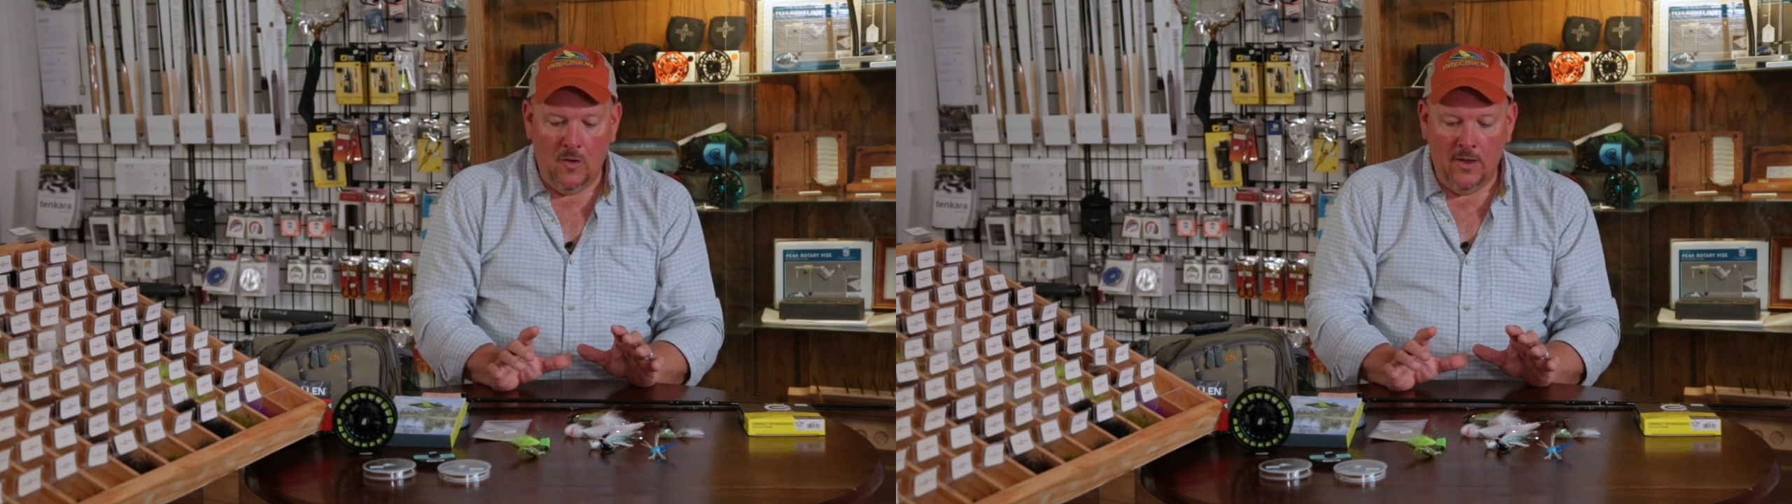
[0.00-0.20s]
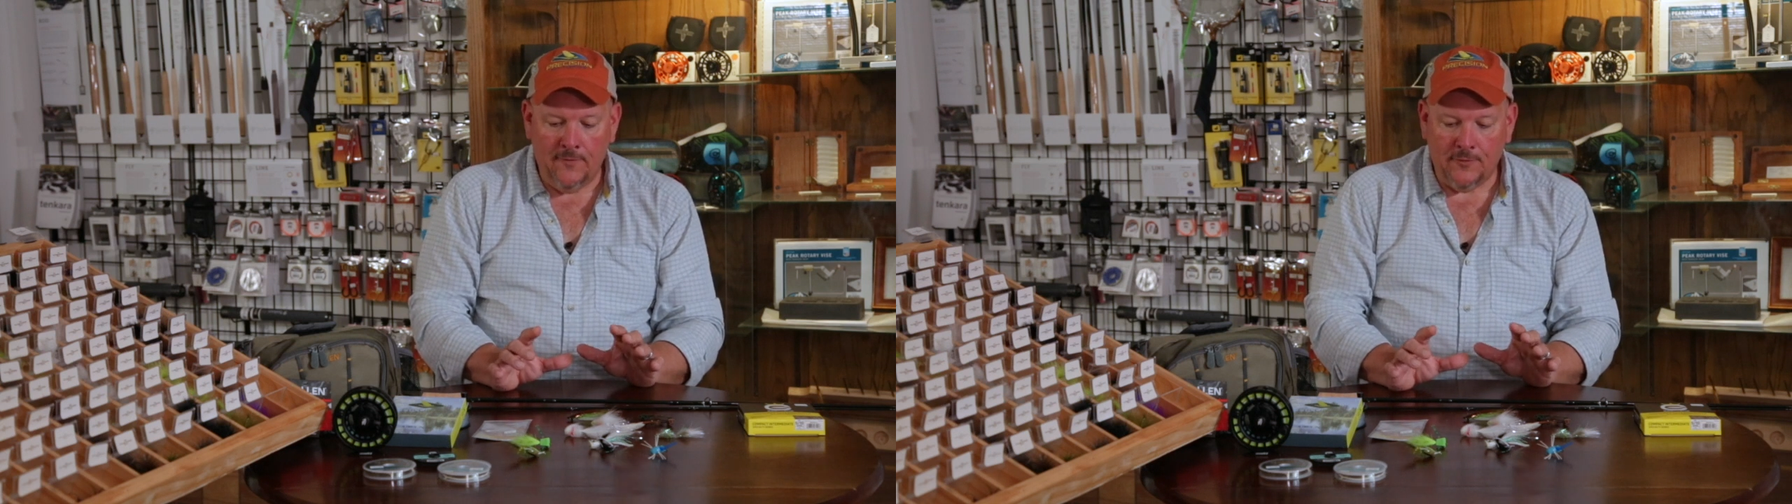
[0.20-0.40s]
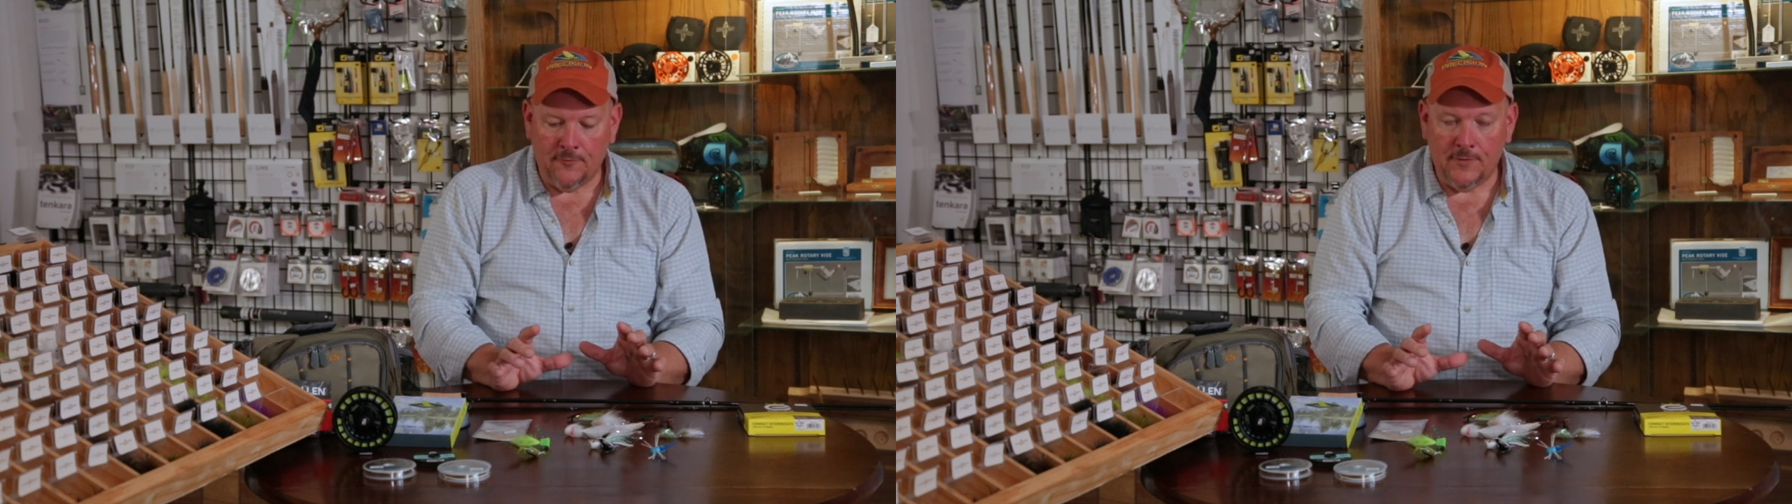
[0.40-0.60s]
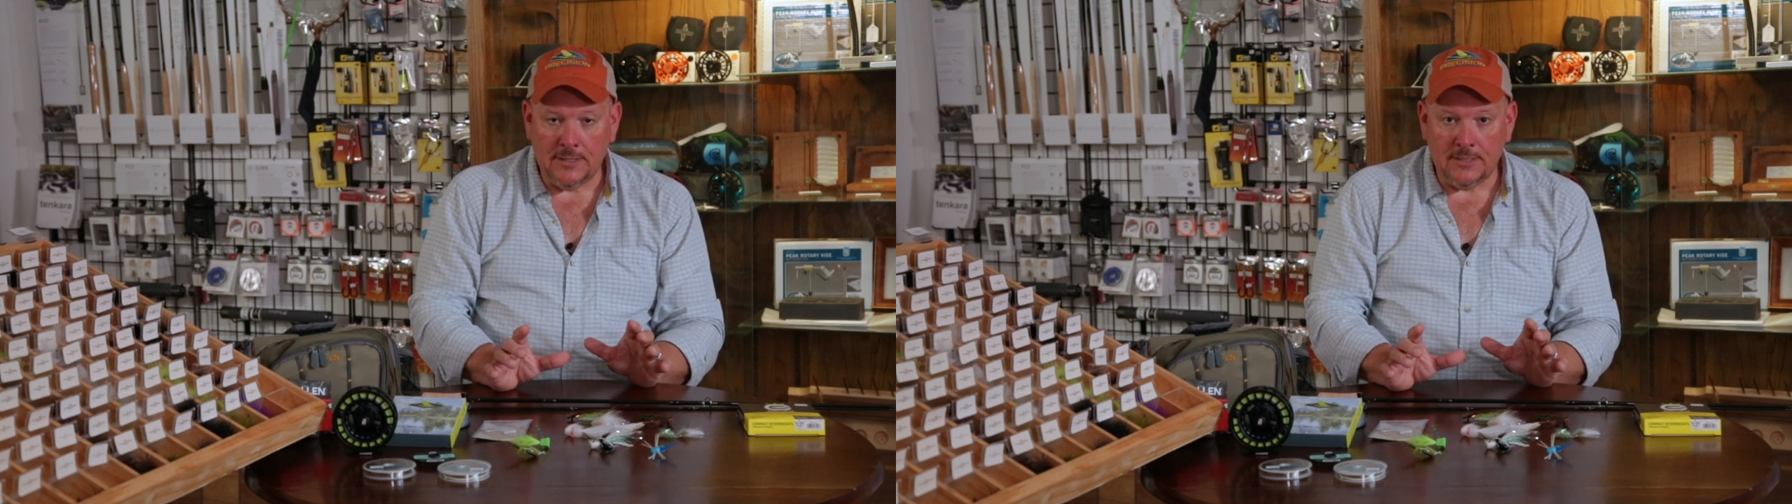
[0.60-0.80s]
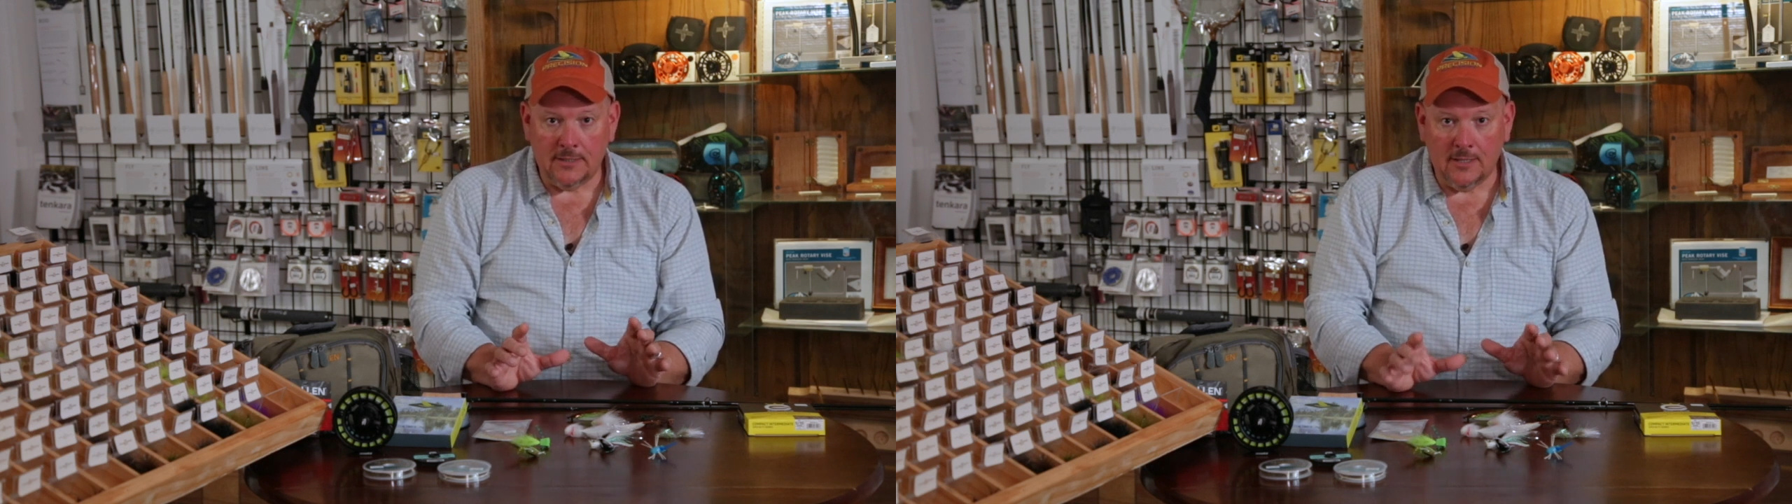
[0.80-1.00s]
if you're
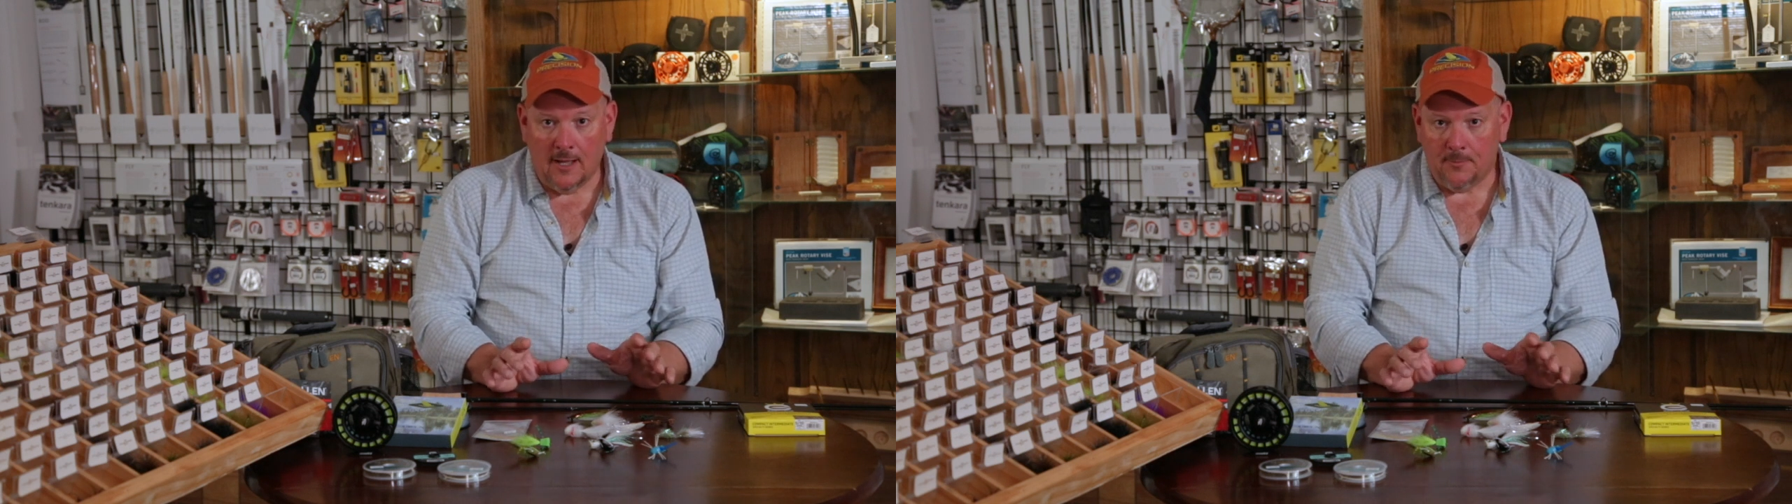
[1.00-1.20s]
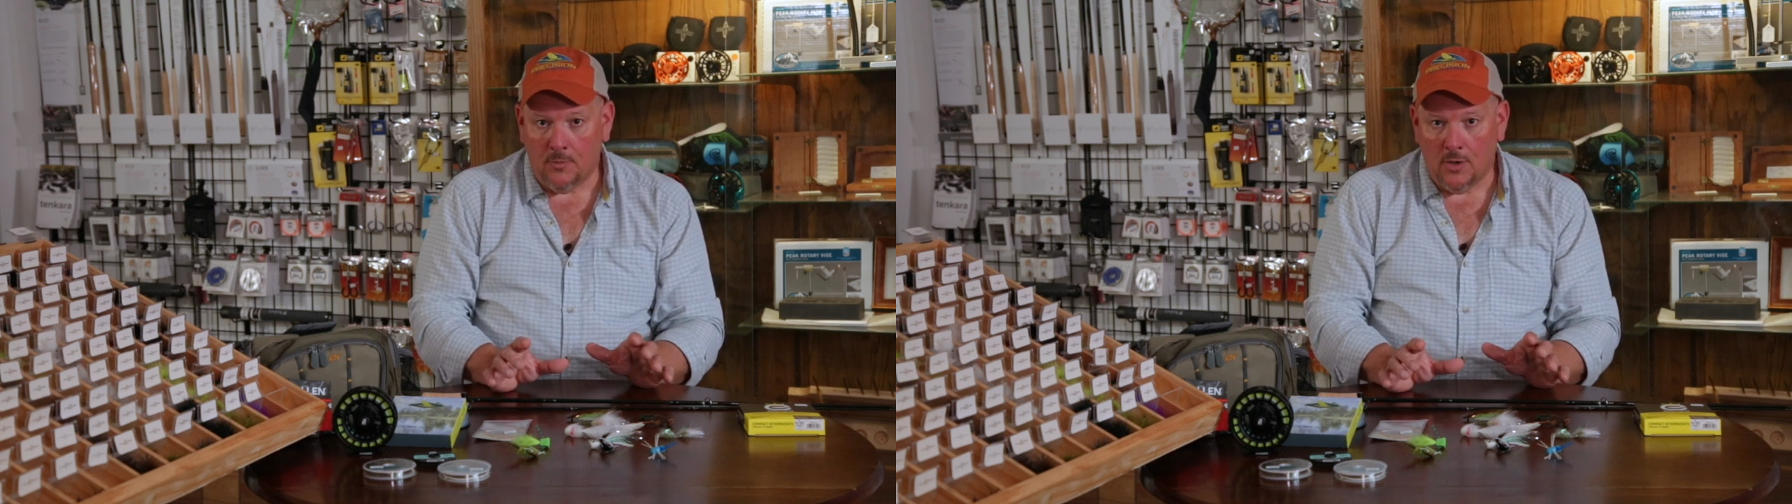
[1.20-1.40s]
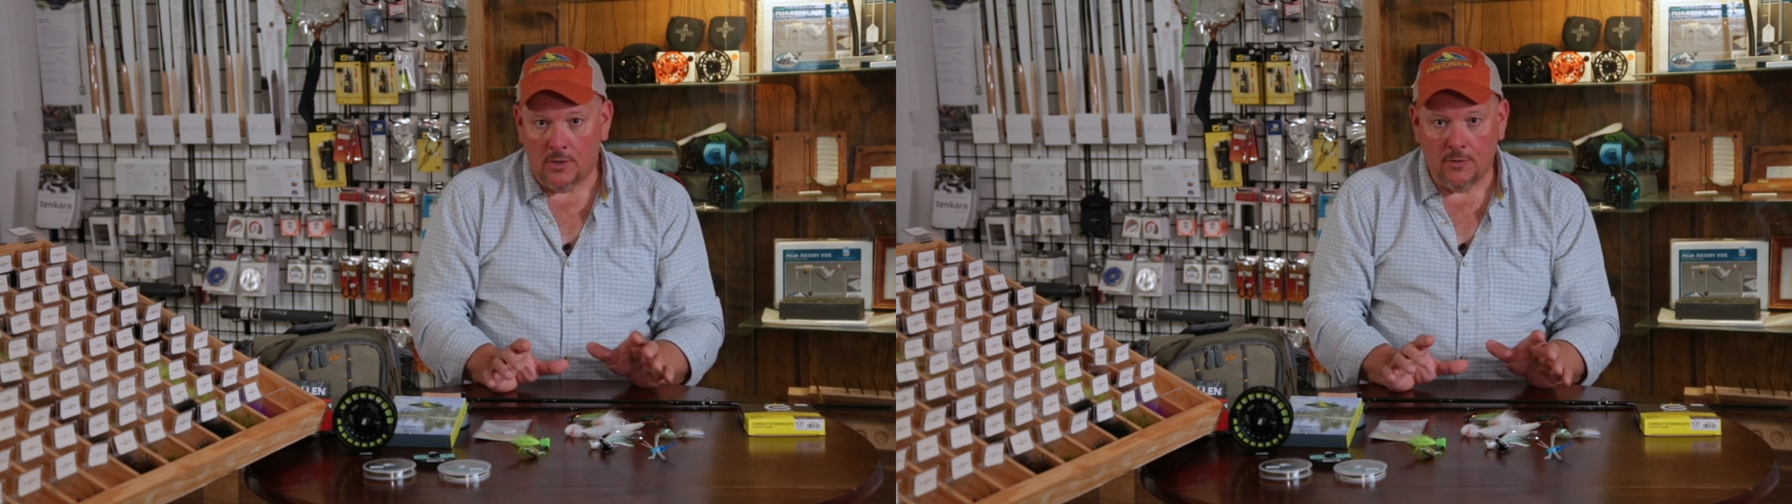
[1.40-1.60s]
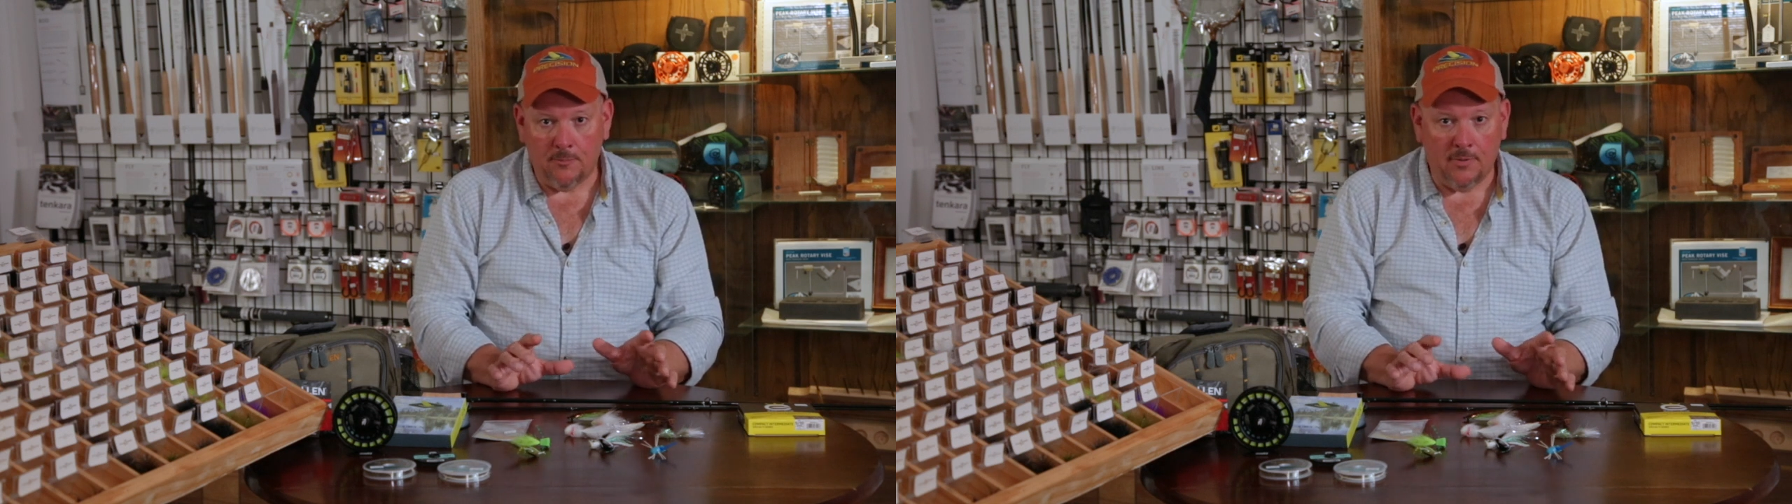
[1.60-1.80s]
fishing topwater,